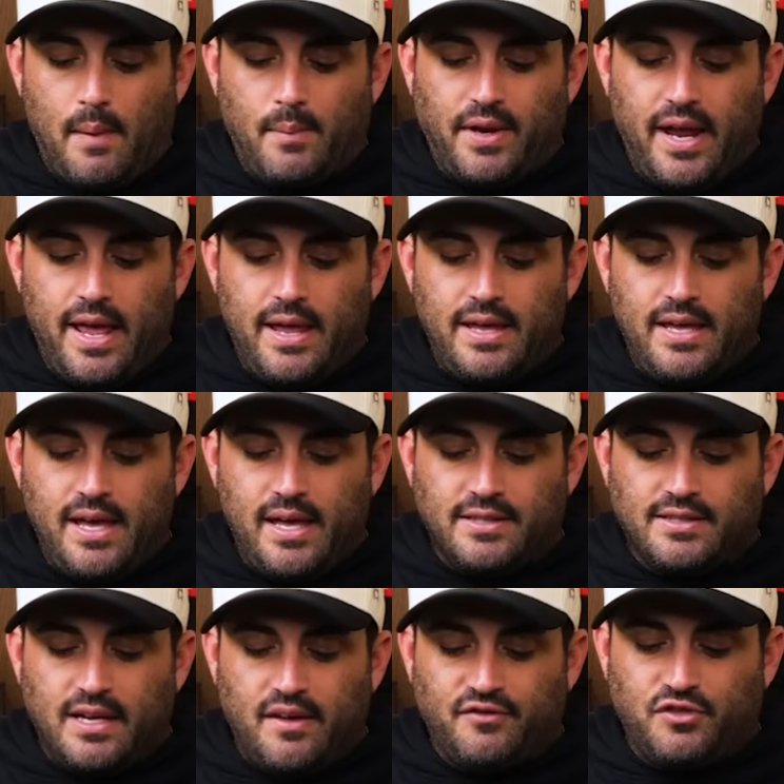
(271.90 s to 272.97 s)
I'm an
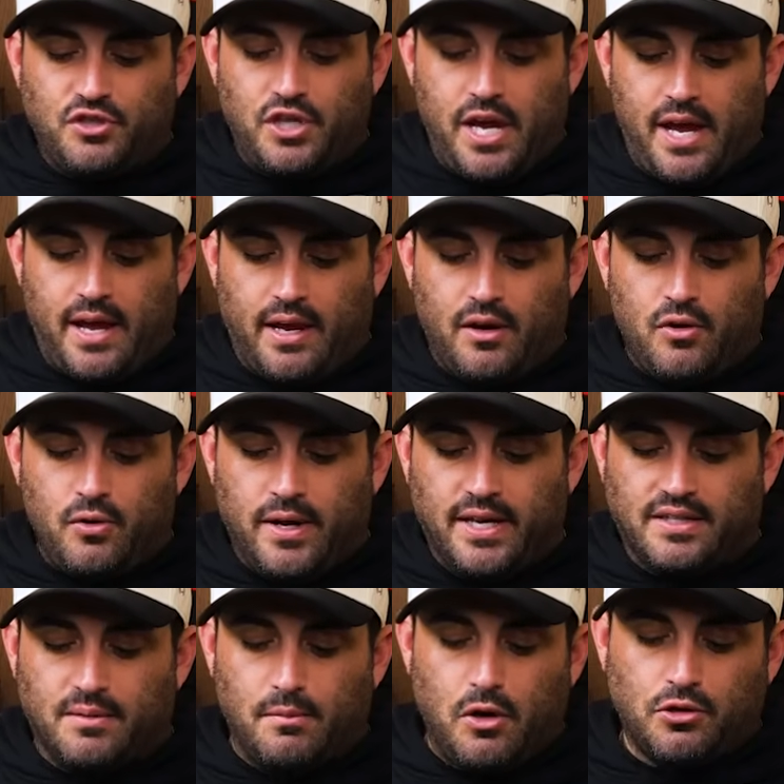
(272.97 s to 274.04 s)
ESFJ who
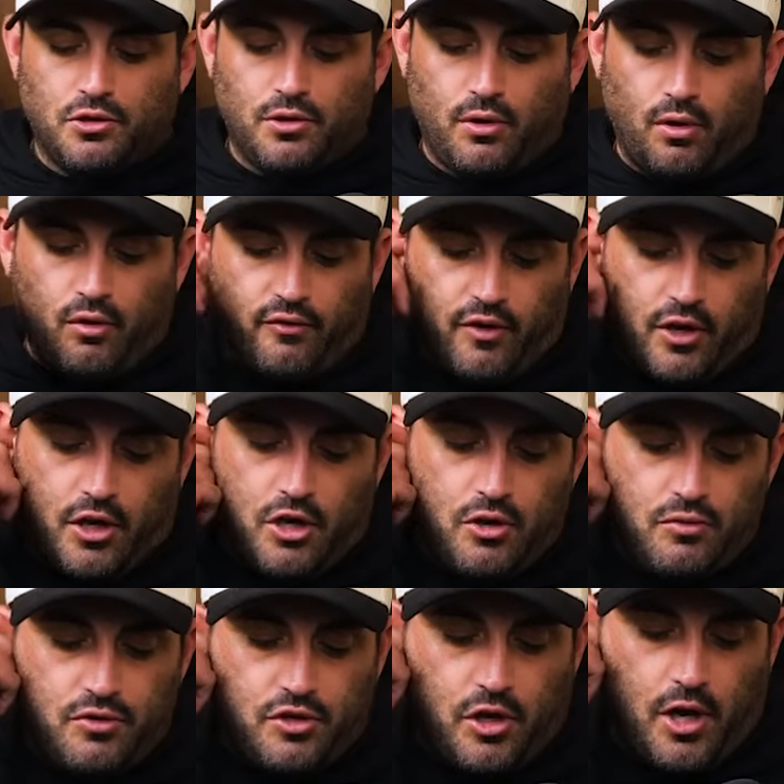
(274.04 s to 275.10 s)
gets emotional over
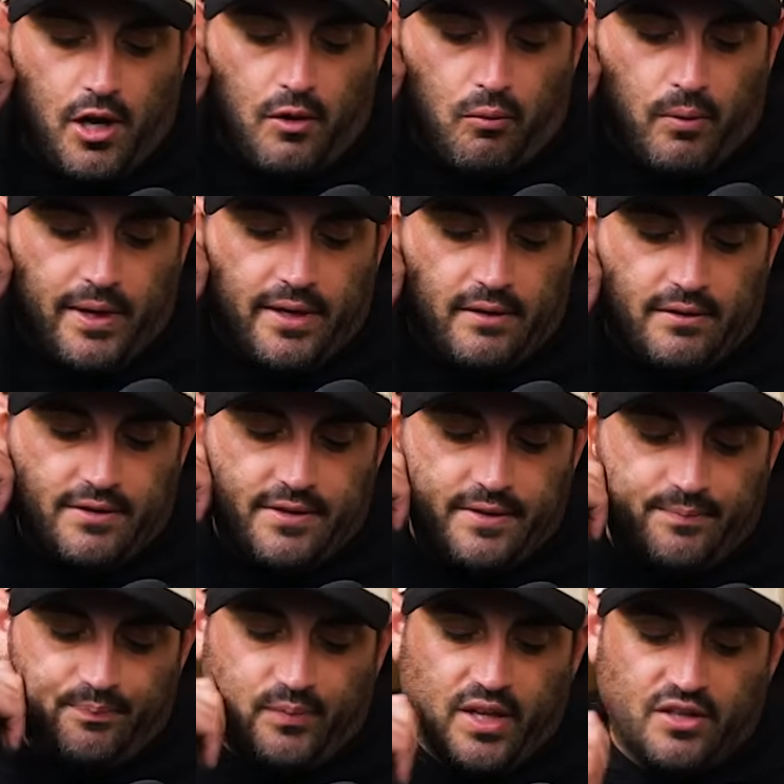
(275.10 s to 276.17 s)
cute dog reels,
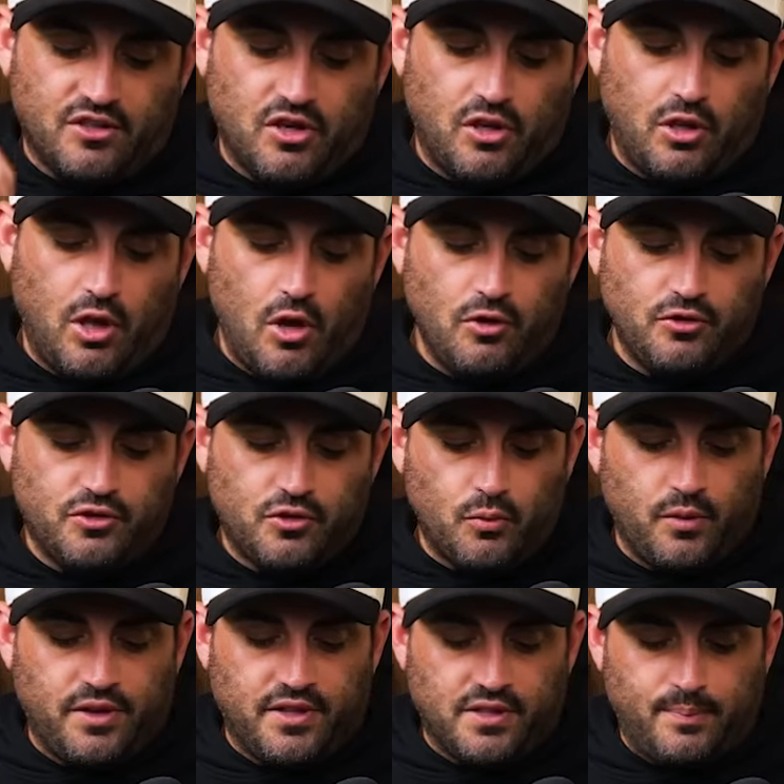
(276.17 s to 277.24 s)
is close
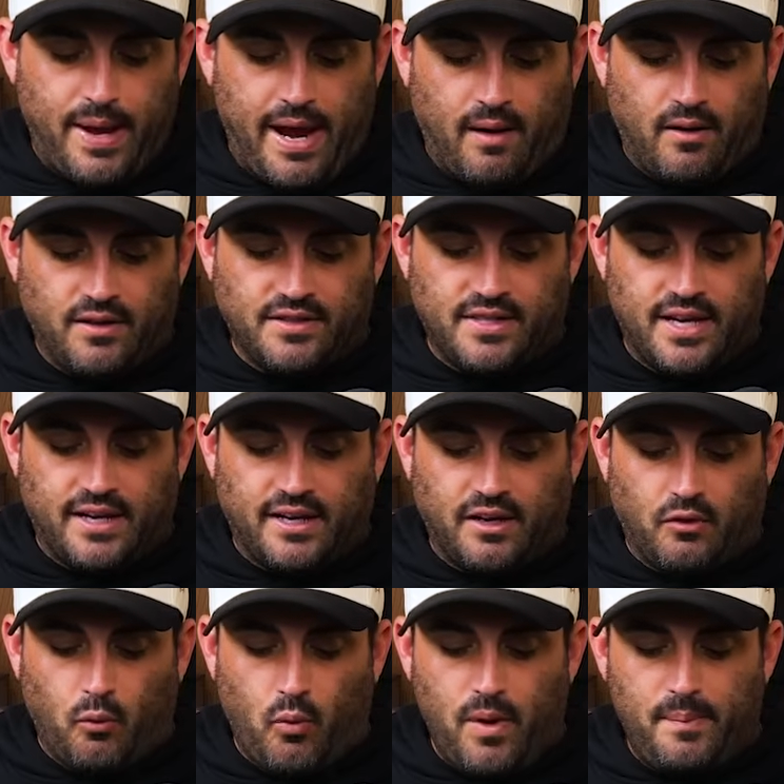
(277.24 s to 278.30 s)
with his parents and
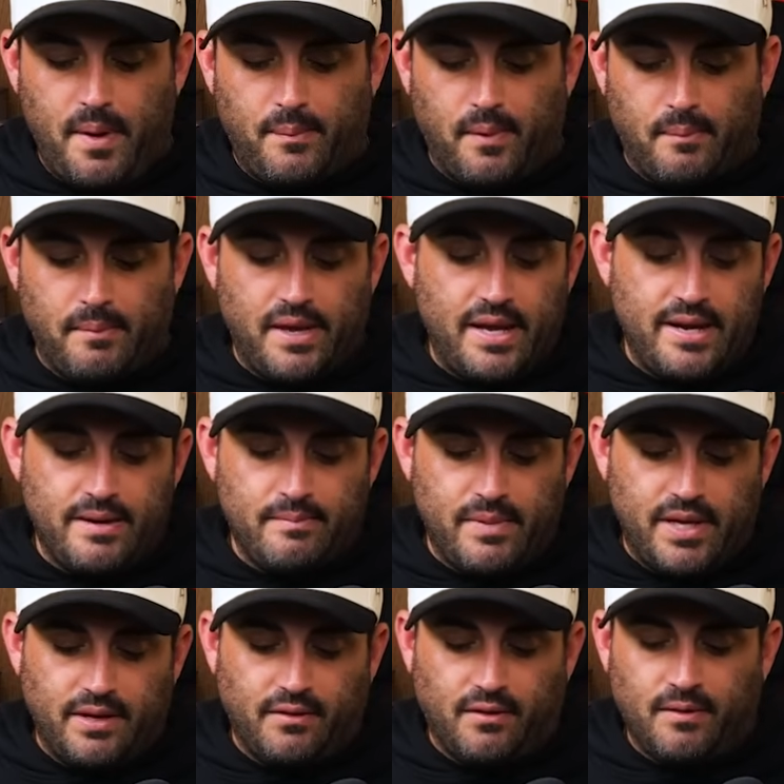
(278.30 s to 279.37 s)
can whip up a mean
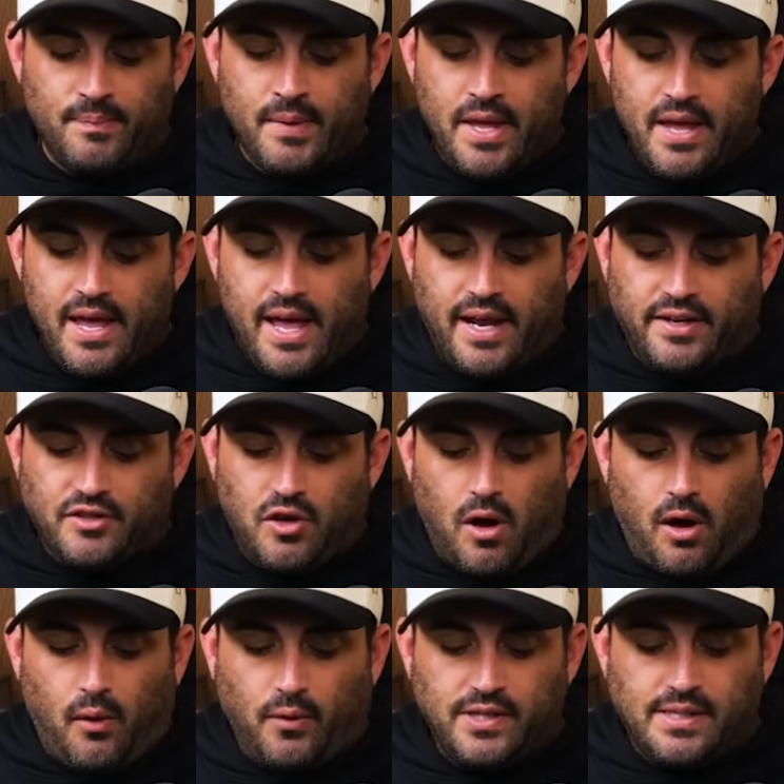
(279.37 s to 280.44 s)
meal, and is
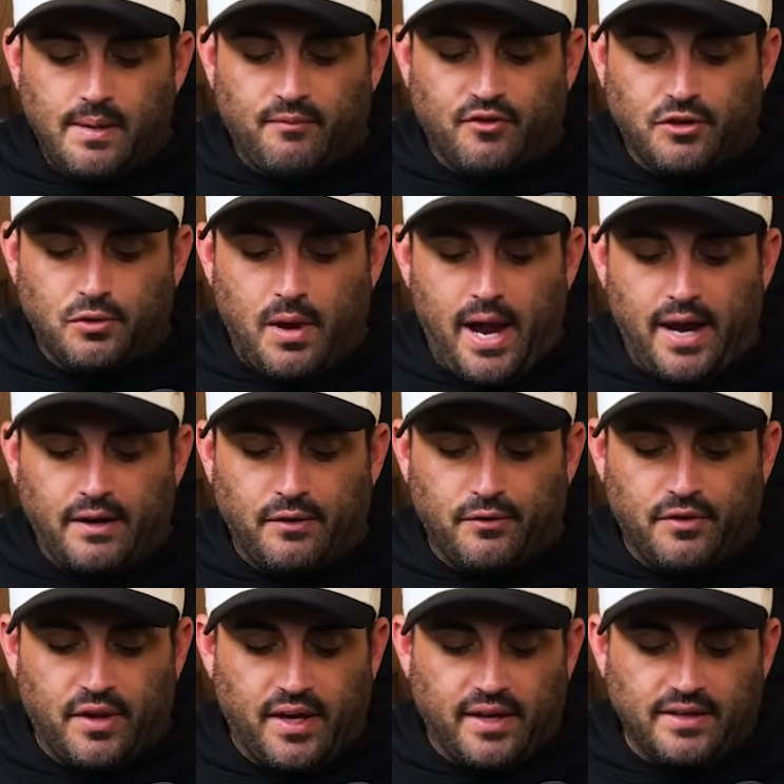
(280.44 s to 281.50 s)
always up for trying new
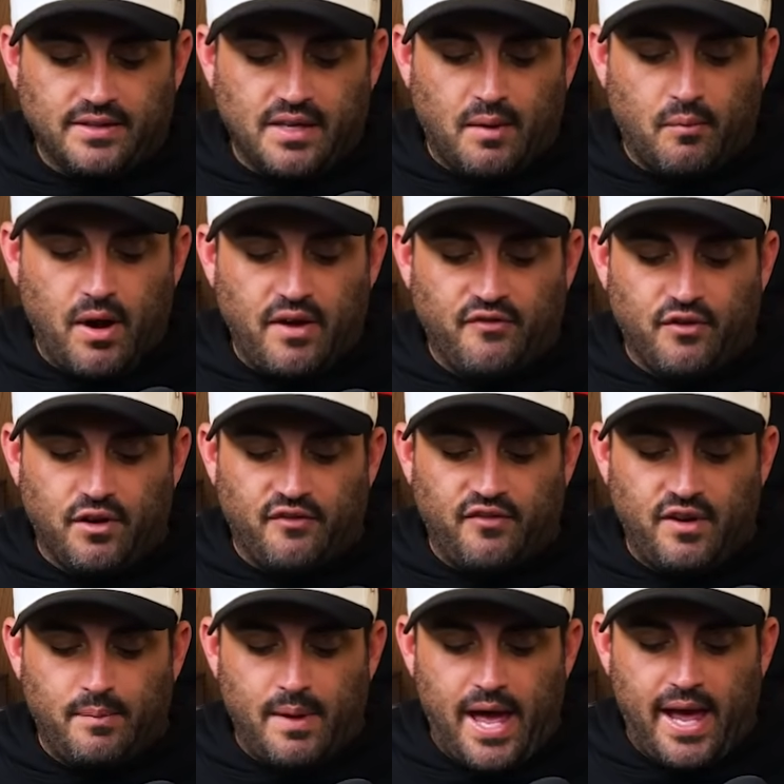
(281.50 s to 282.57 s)
things. I'm ready for your
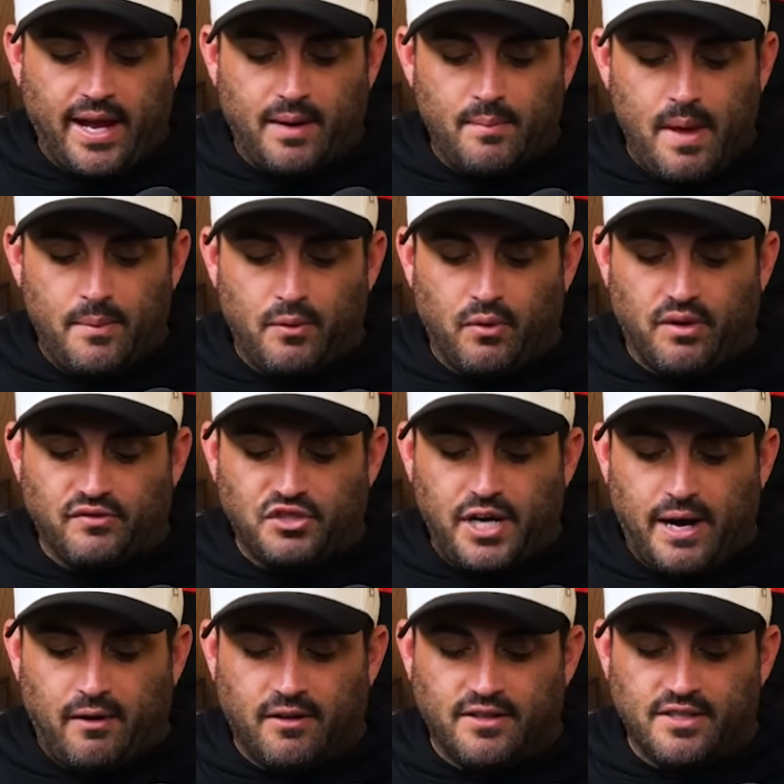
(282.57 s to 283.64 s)
feedback and maybe one of
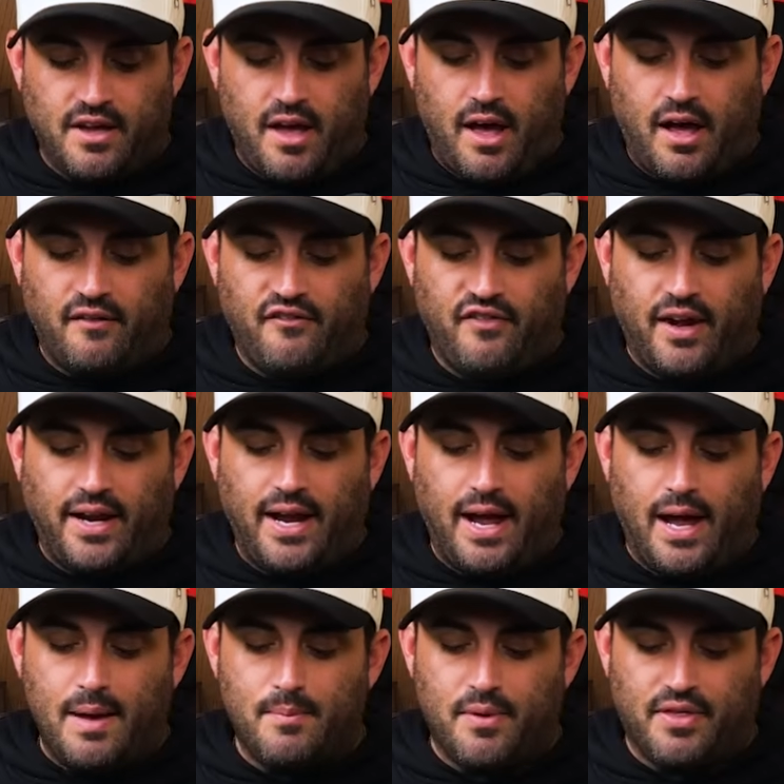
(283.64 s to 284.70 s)
Jared's funny
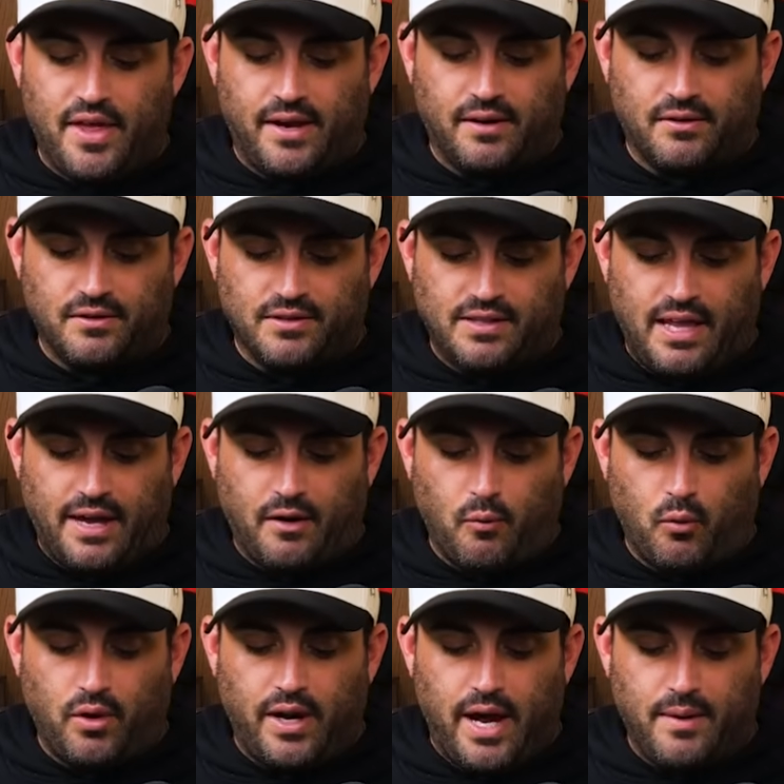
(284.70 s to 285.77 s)
hypotheticals, like
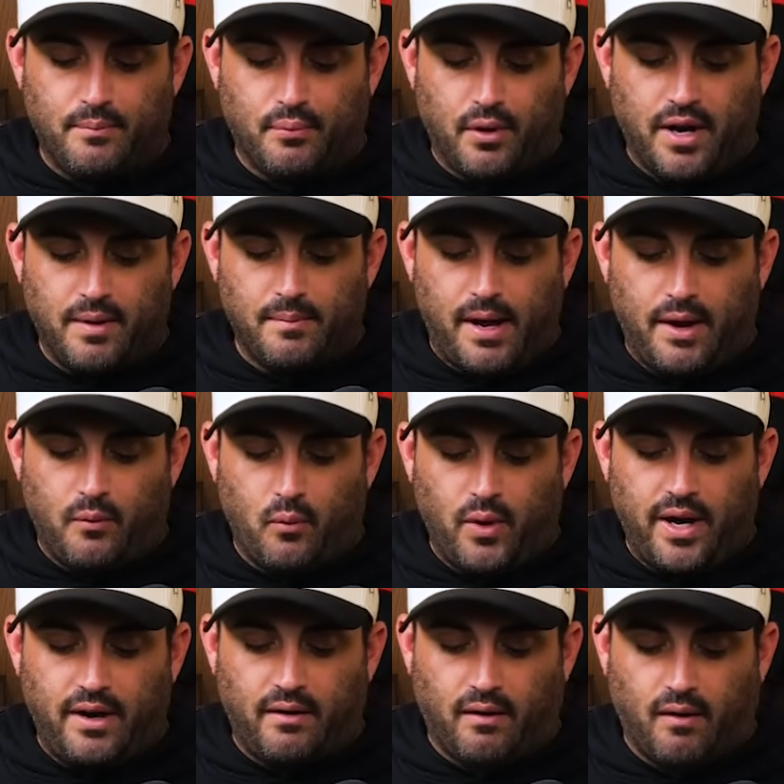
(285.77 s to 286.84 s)
would I bring my
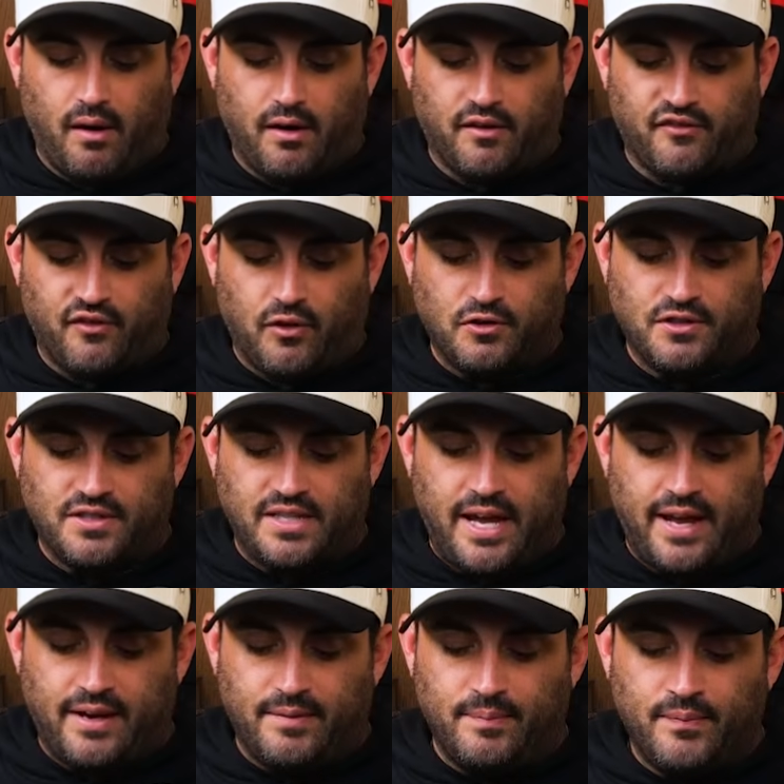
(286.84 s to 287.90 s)
wiener on a first
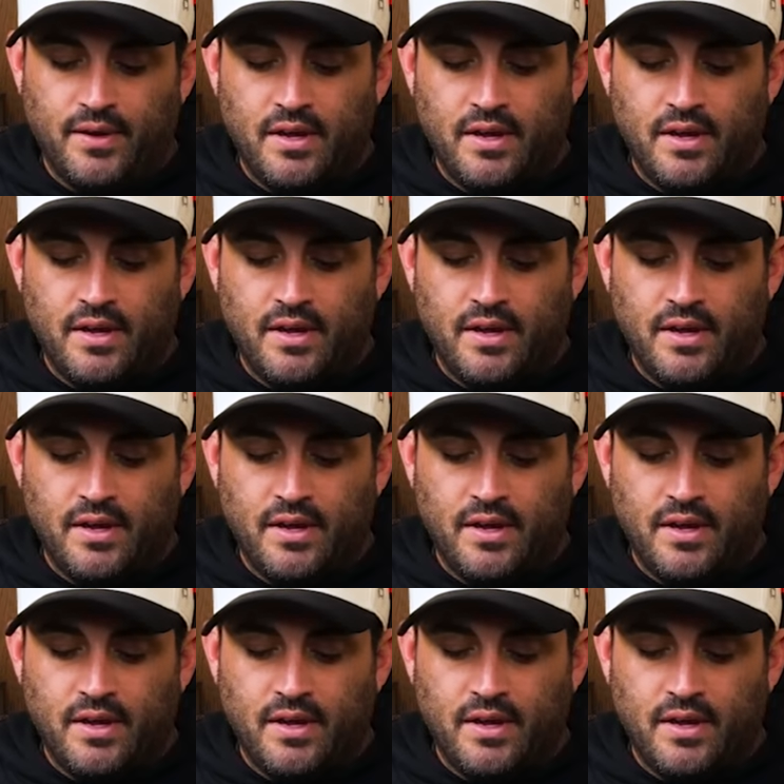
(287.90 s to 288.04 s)
date?